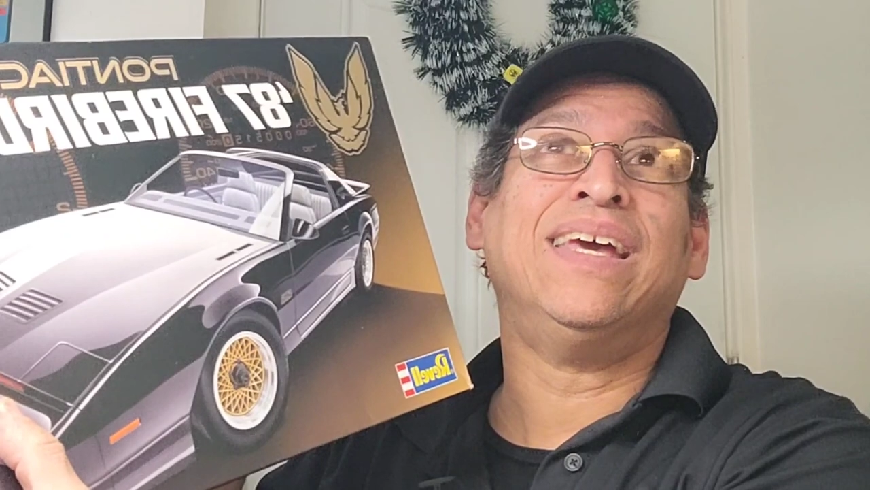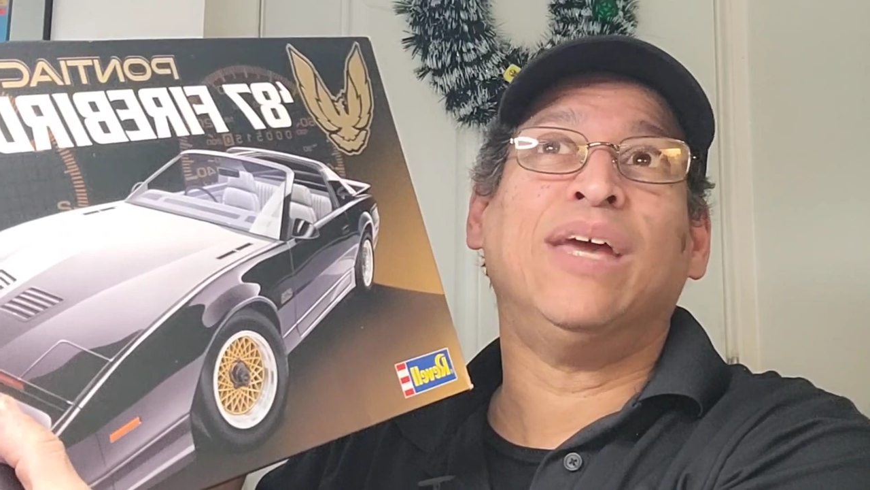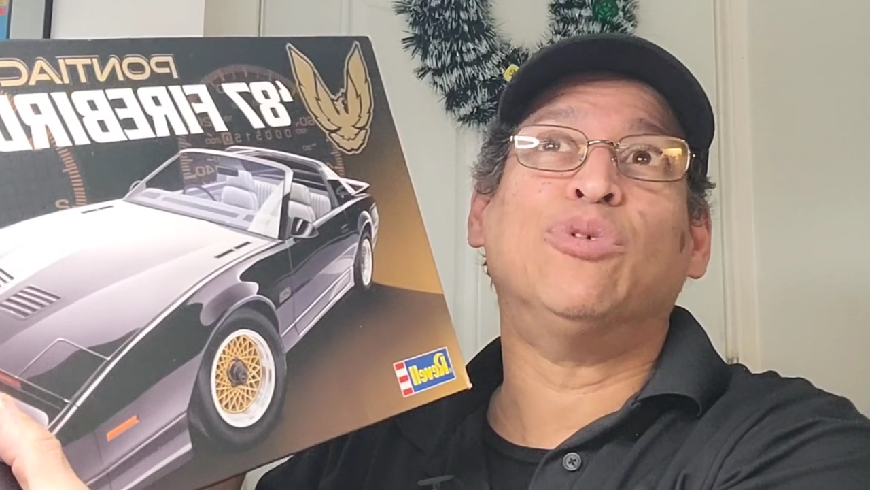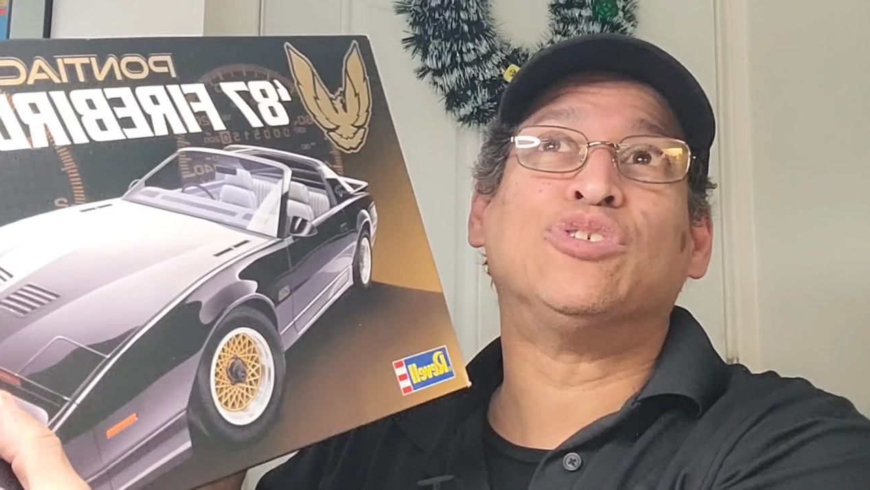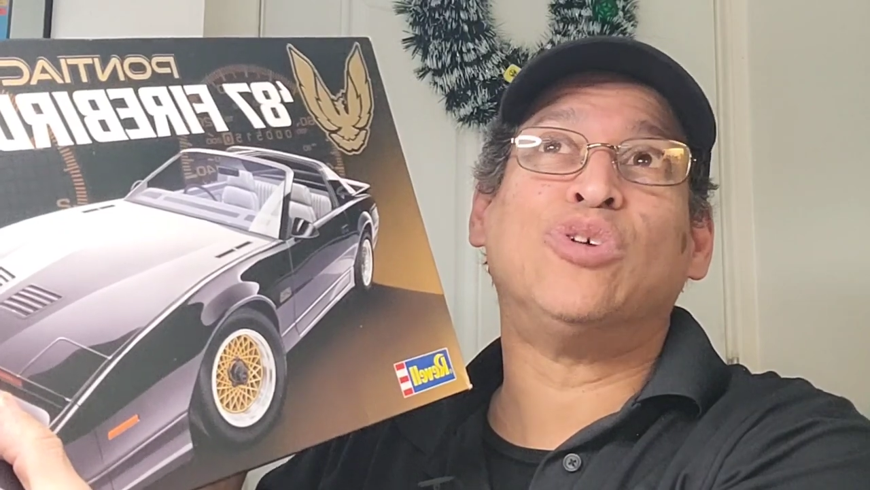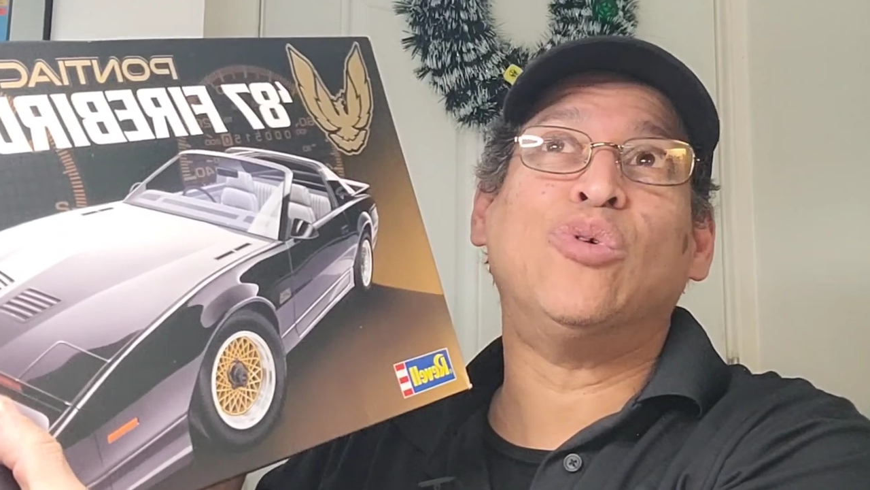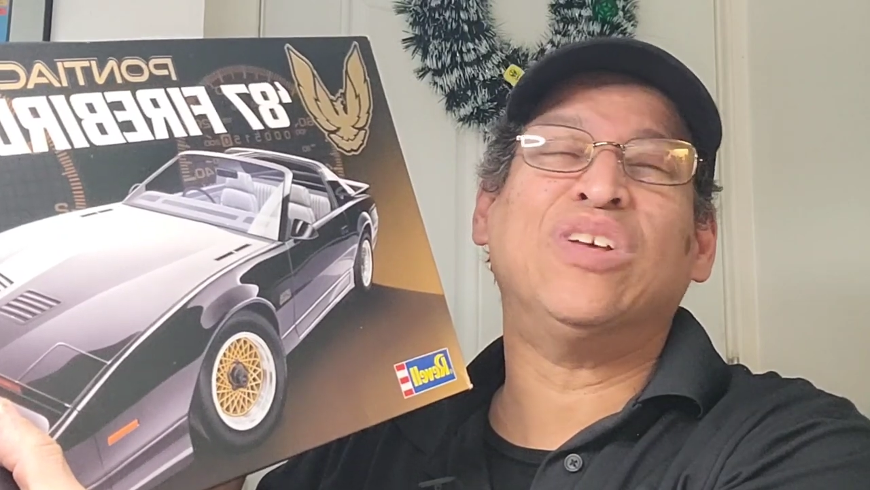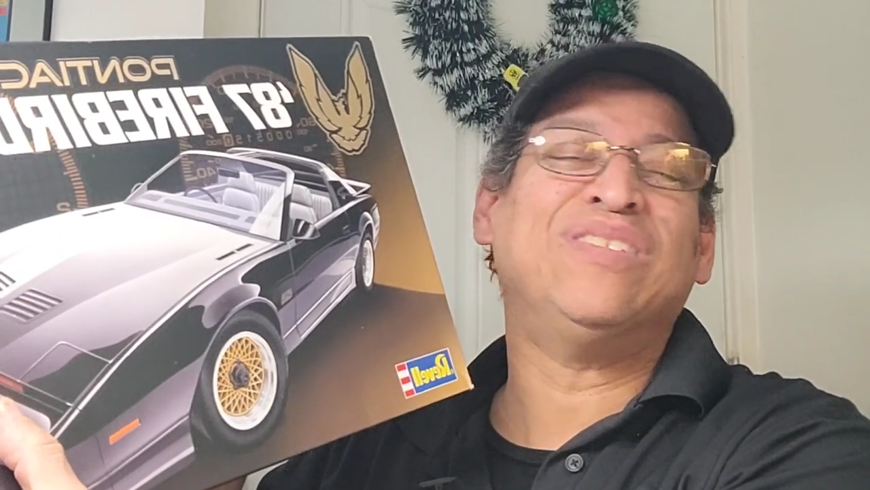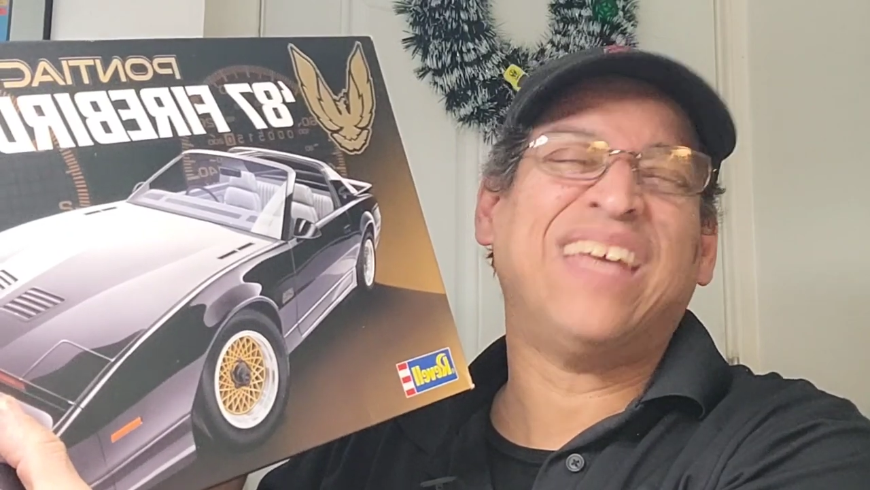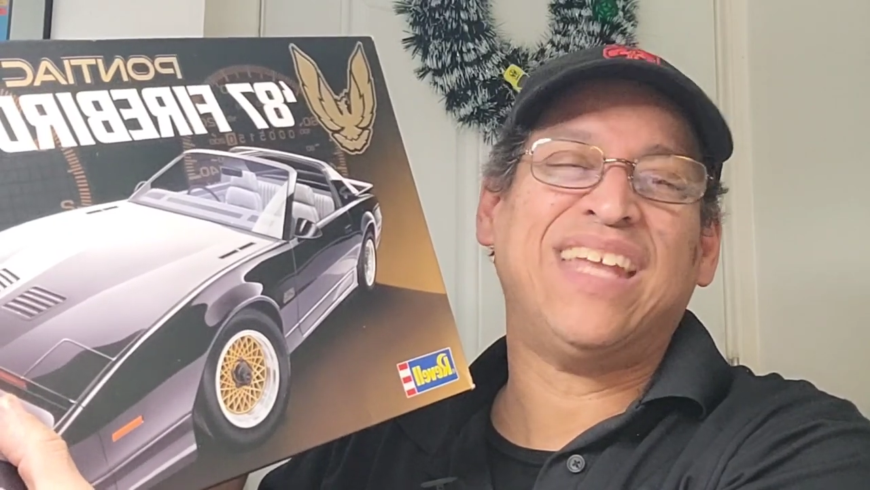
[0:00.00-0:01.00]
It was
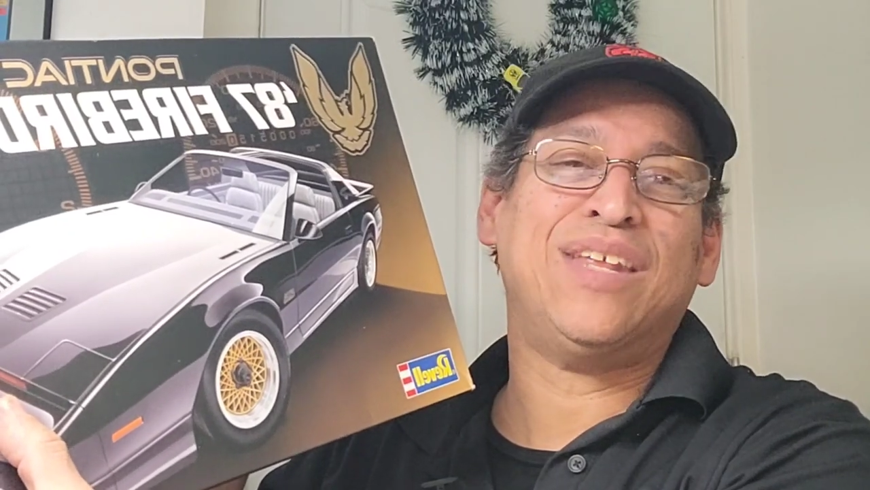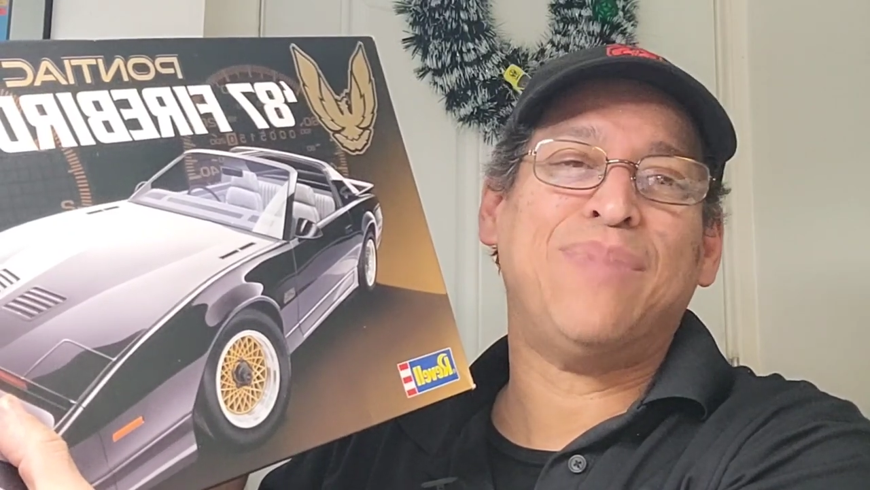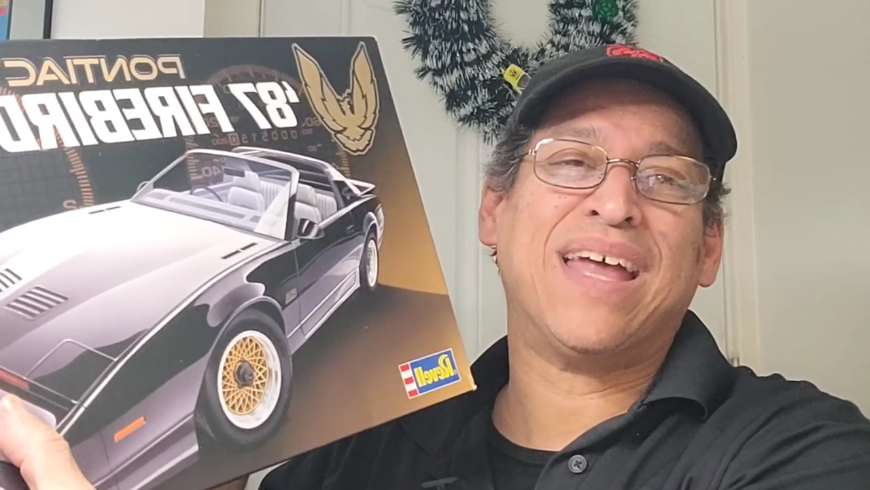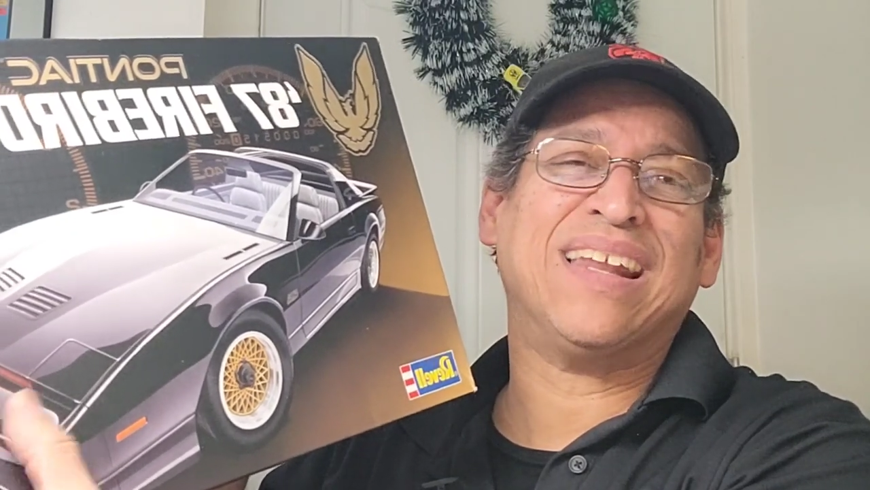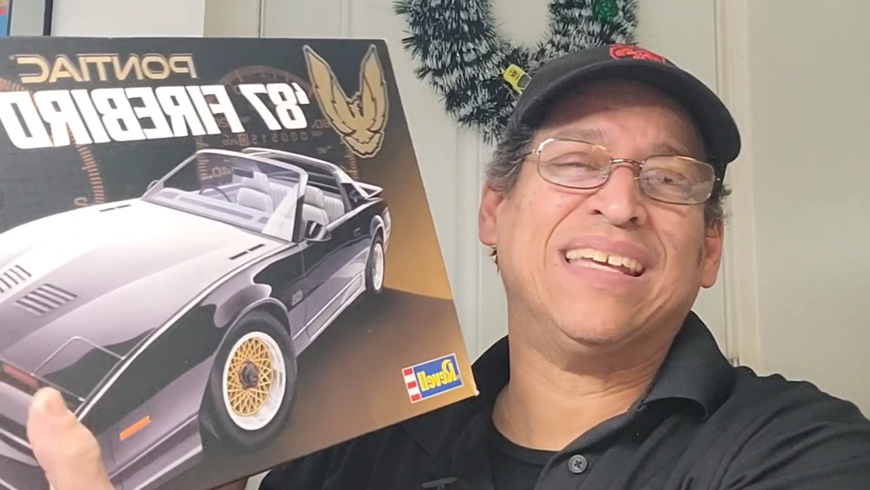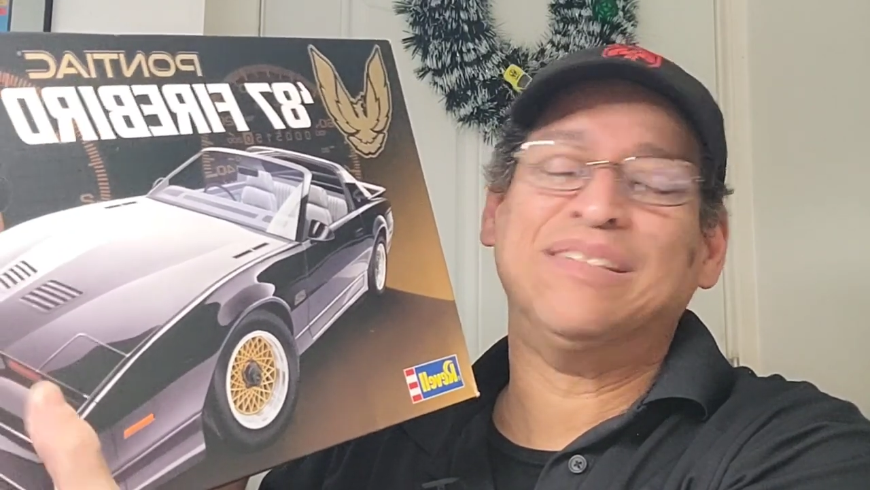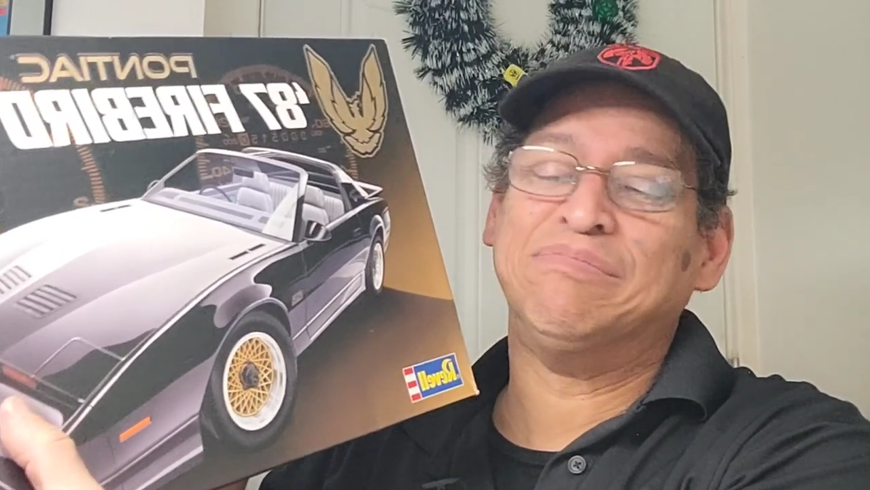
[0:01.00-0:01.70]
stolen, ended badly.